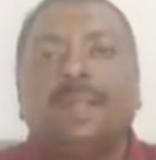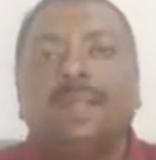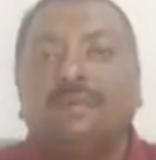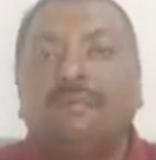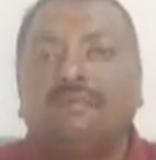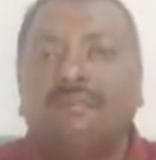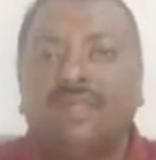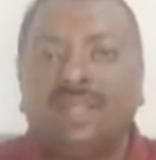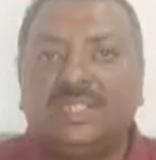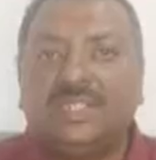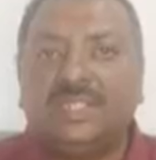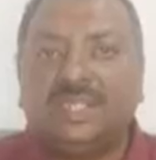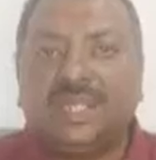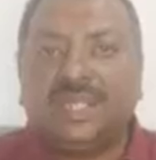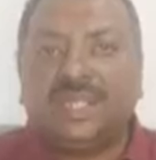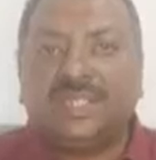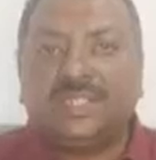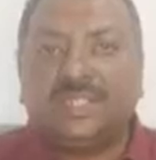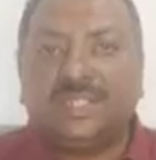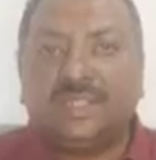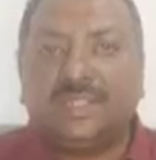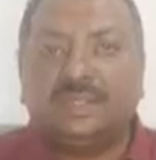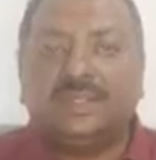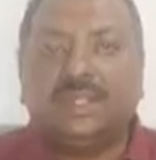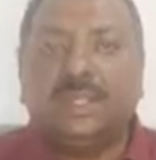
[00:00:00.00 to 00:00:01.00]
west
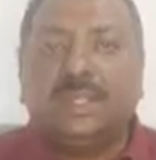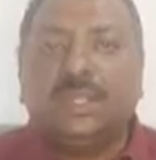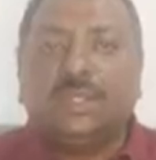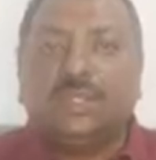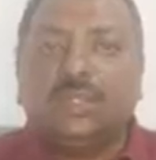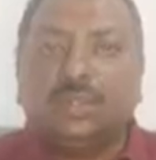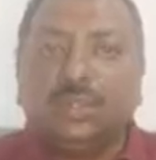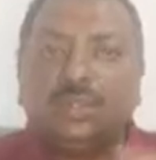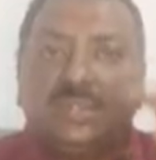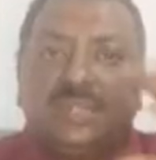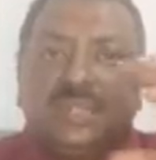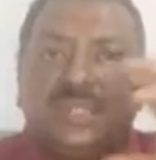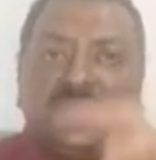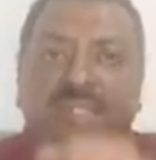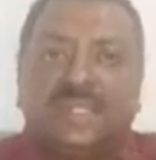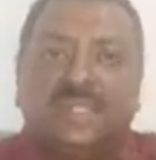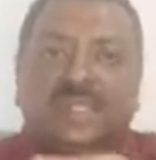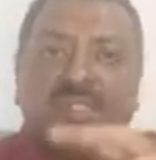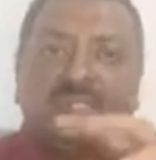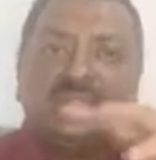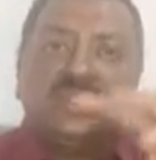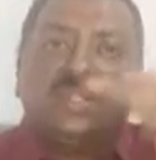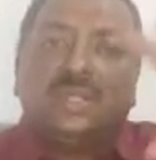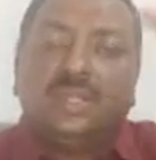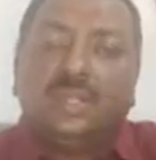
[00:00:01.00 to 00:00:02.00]
direction. So
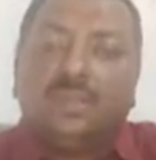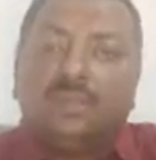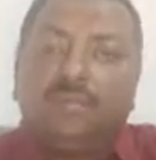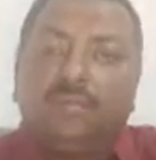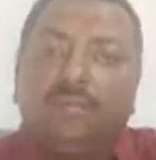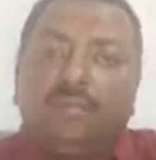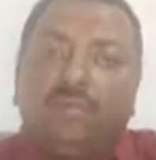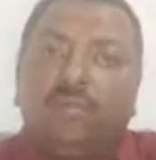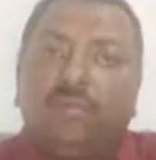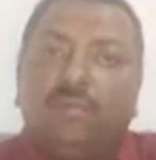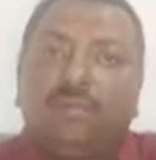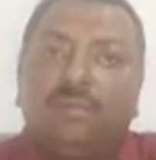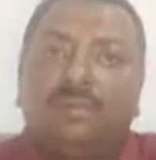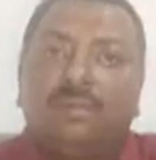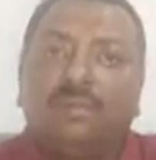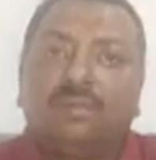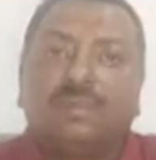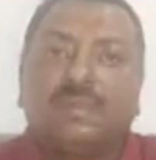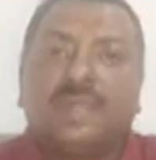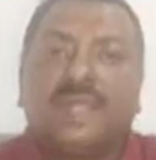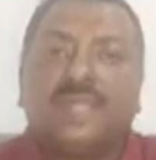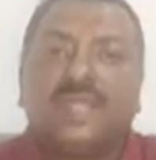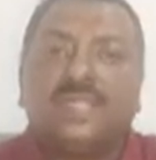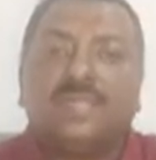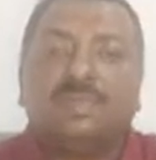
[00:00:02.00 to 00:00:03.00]
these four
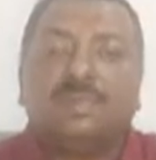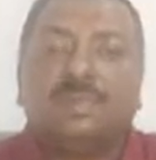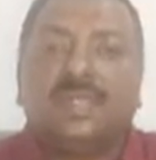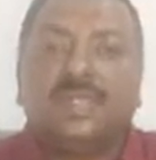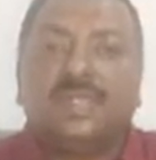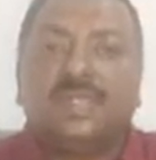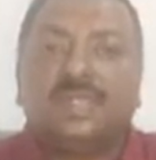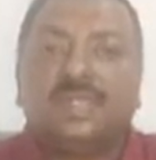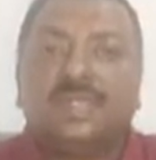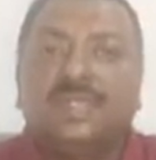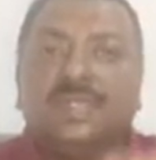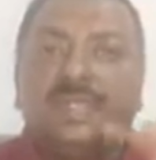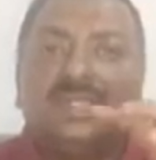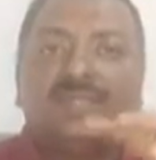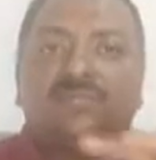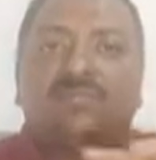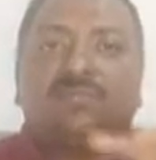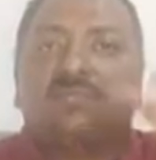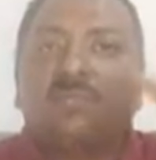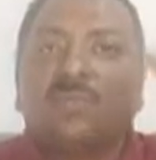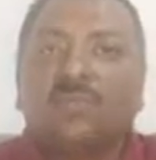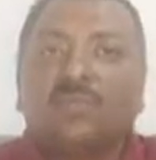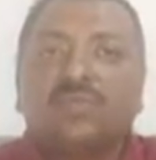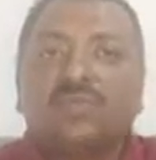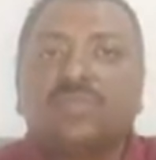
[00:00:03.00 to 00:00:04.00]
placements, these
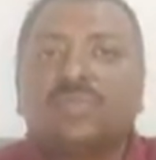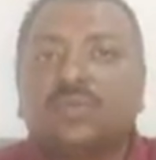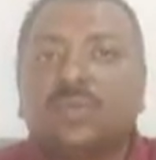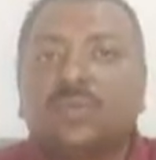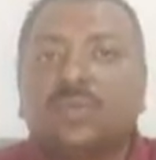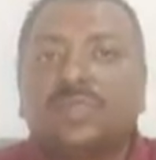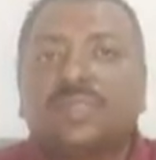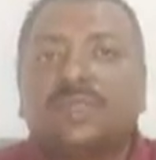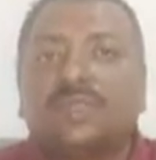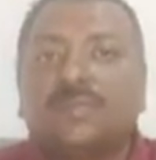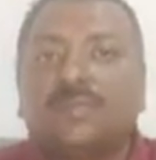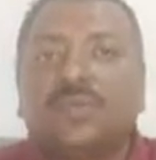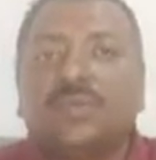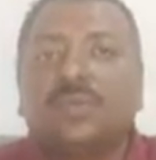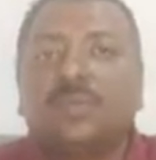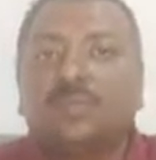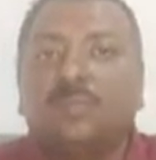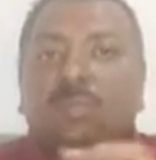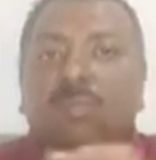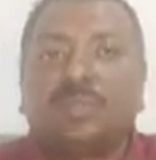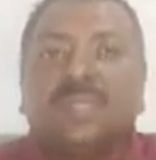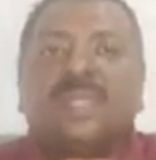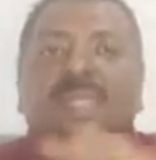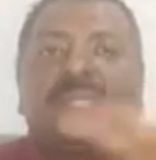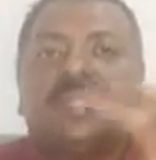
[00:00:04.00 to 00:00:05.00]
four zones, if you are
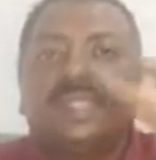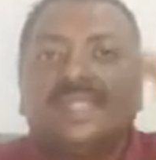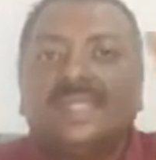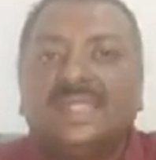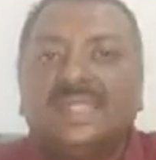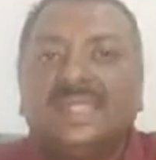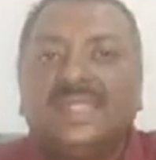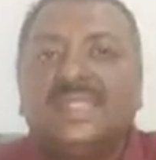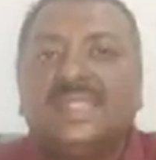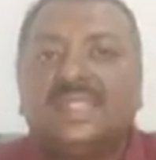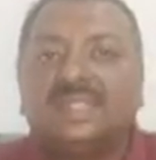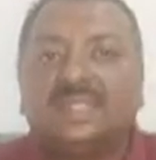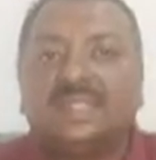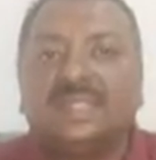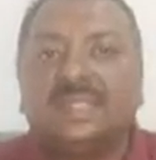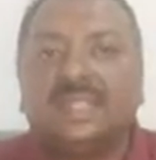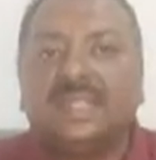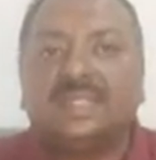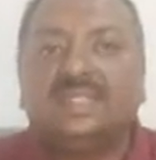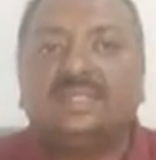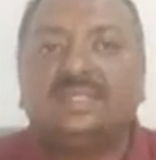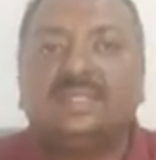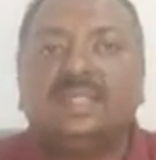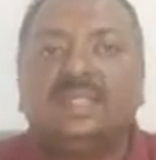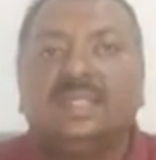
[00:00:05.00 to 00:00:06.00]
putting these
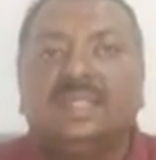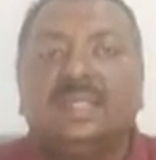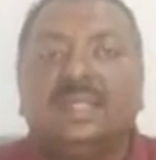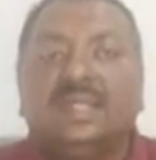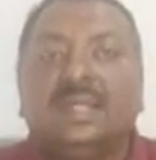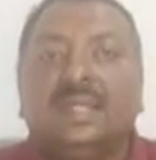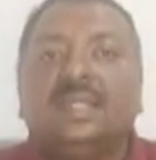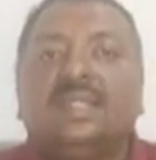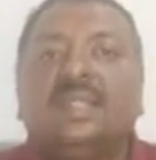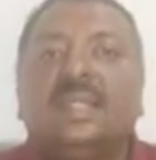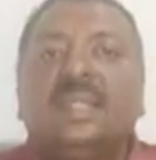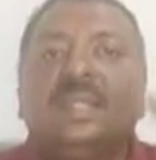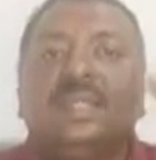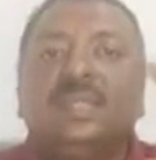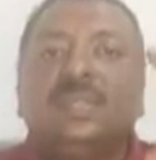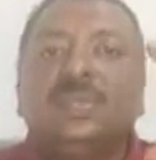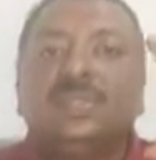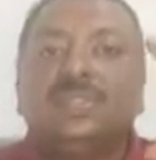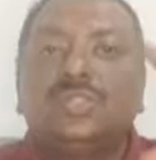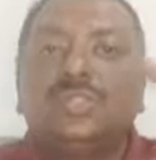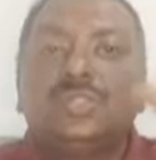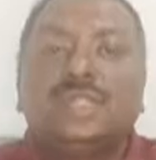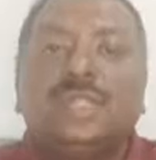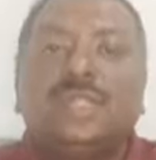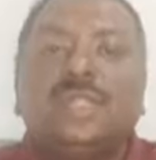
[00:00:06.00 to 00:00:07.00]
things, then
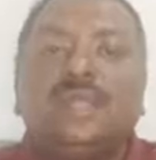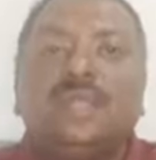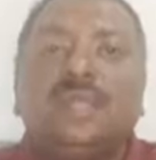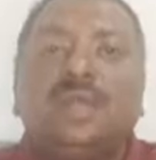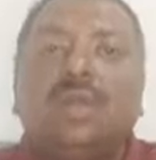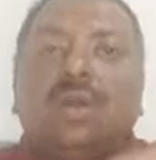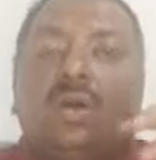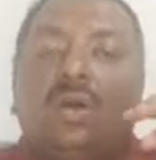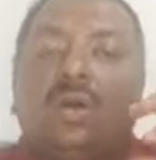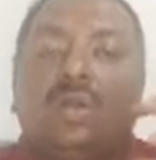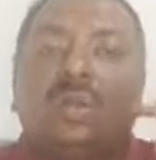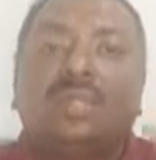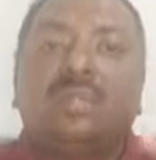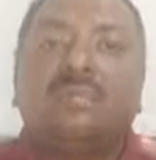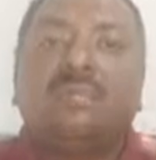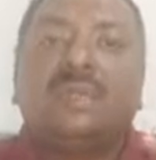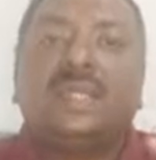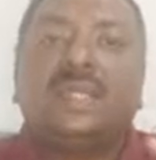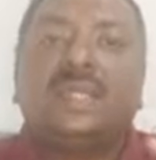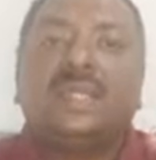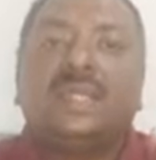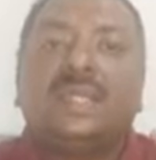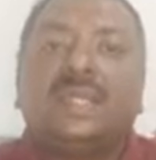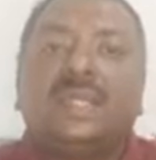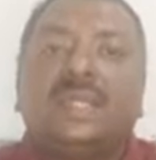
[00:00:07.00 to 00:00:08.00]
you see
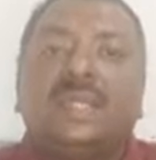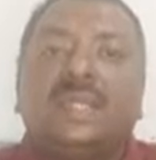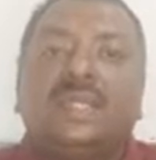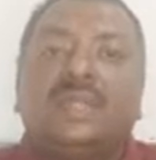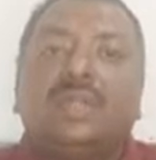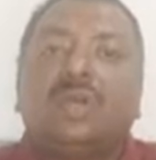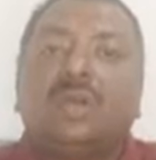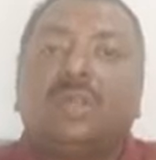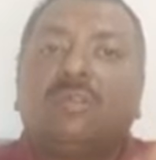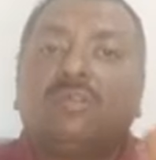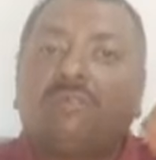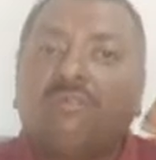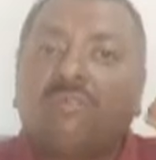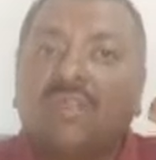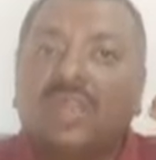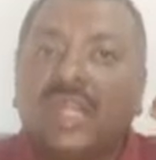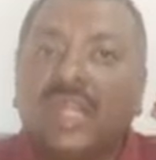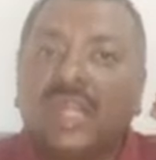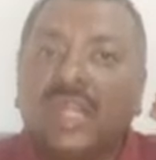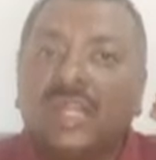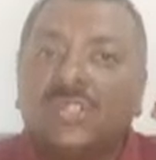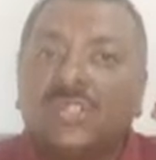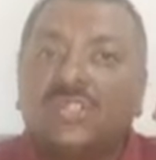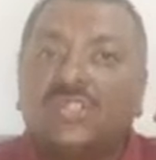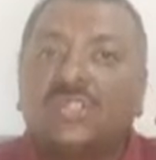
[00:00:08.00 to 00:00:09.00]
automatically your
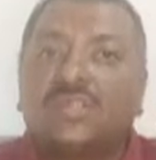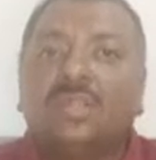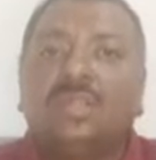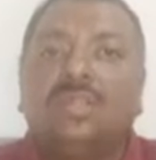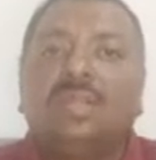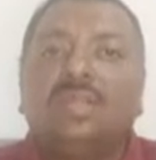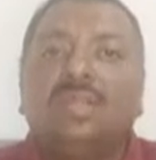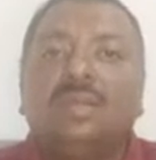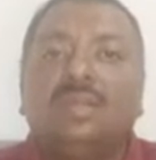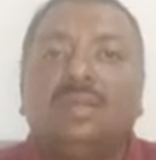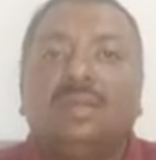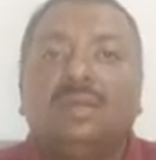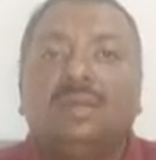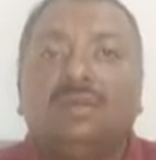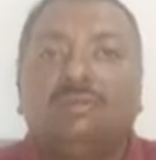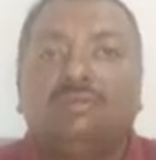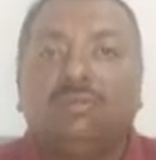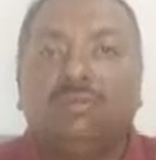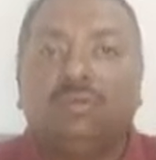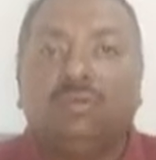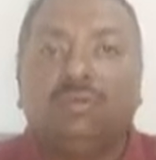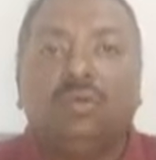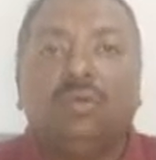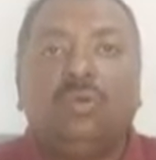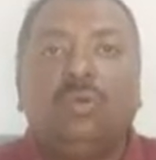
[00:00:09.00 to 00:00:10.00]
financial
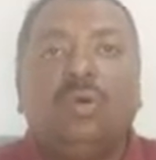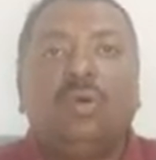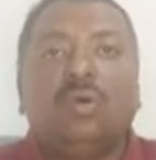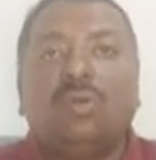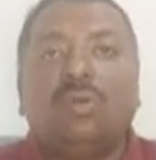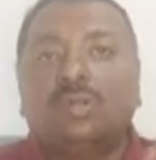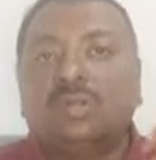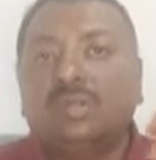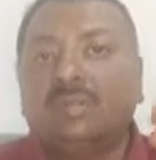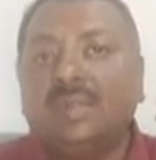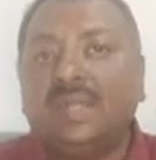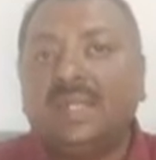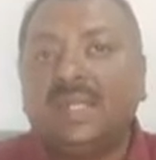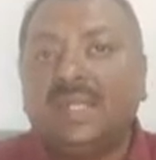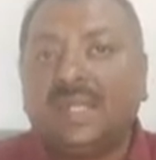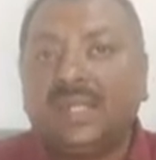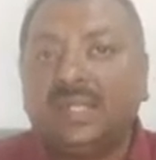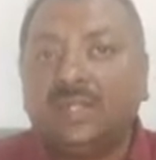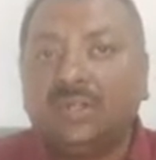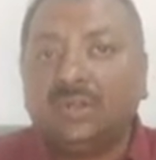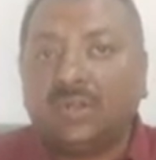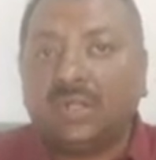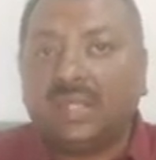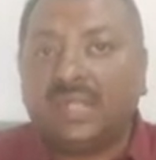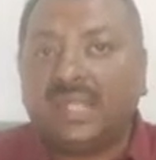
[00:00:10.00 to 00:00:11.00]
flow, automatically
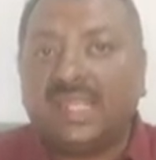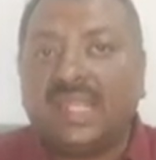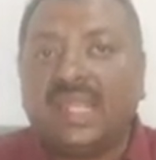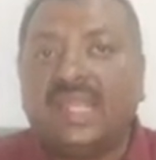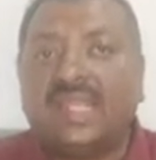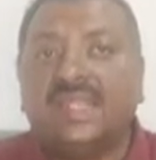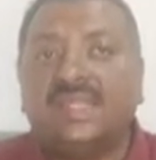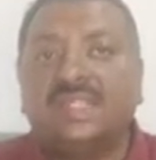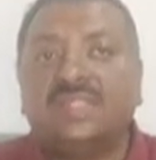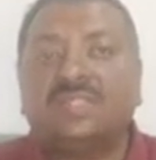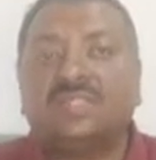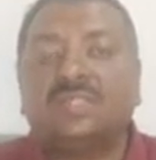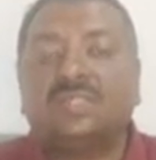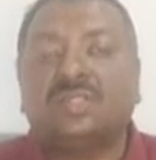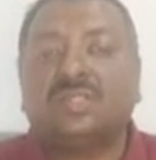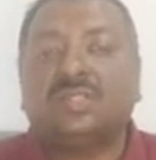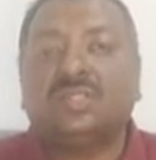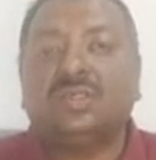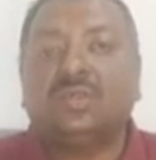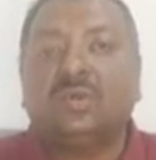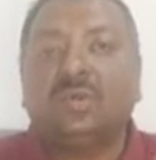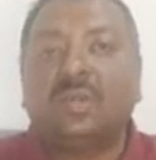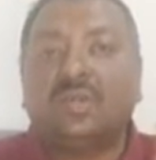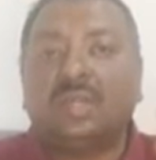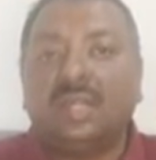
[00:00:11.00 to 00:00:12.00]
your gains,
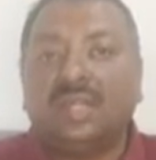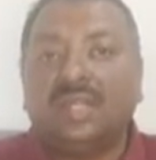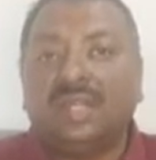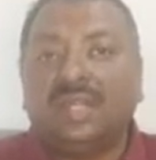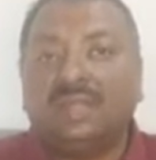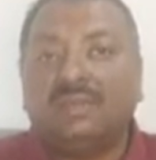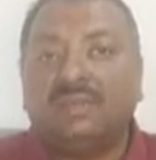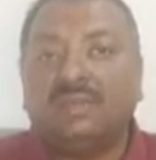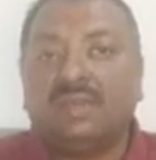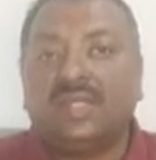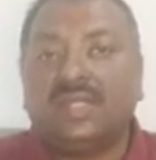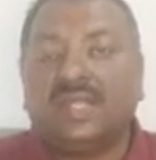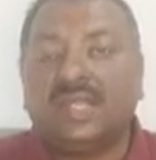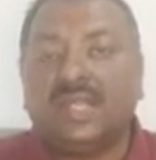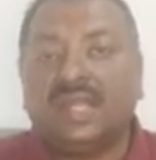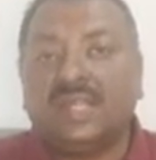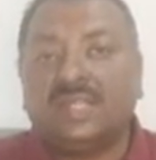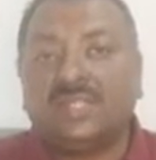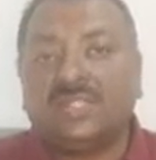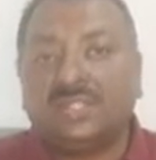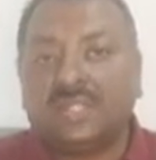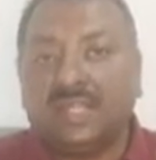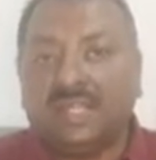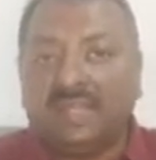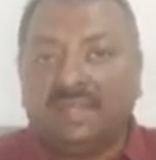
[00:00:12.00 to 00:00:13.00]
your liquid
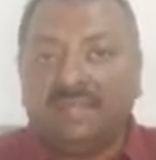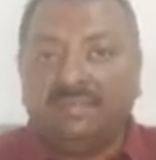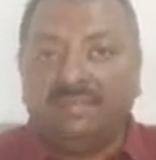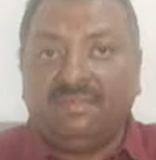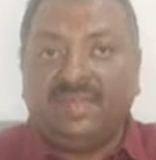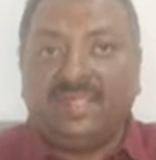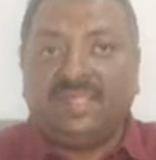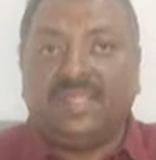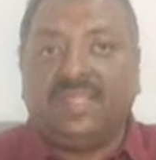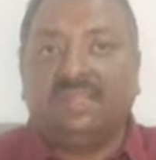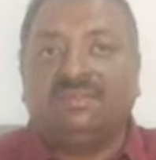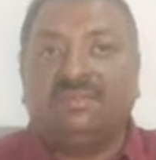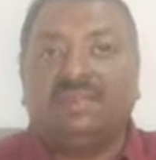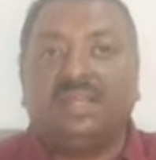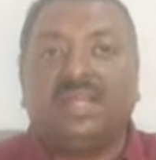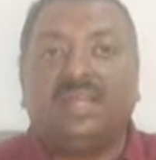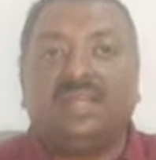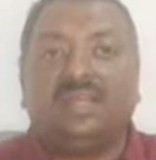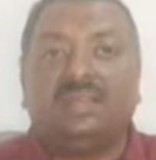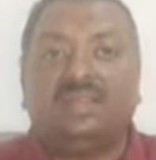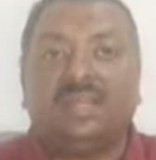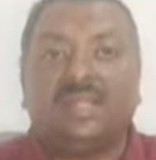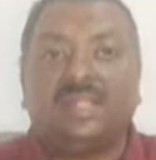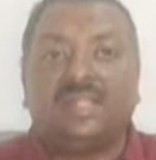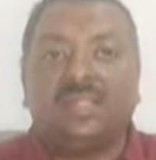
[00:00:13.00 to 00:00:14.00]
cash, everything will
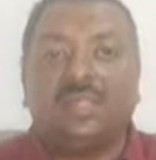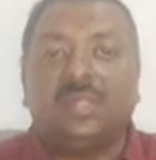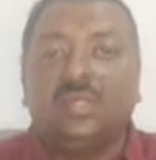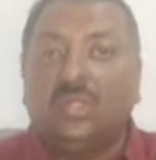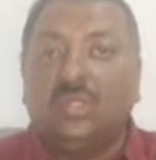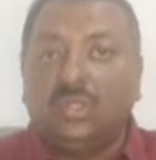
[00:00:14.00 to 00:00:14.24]
increase.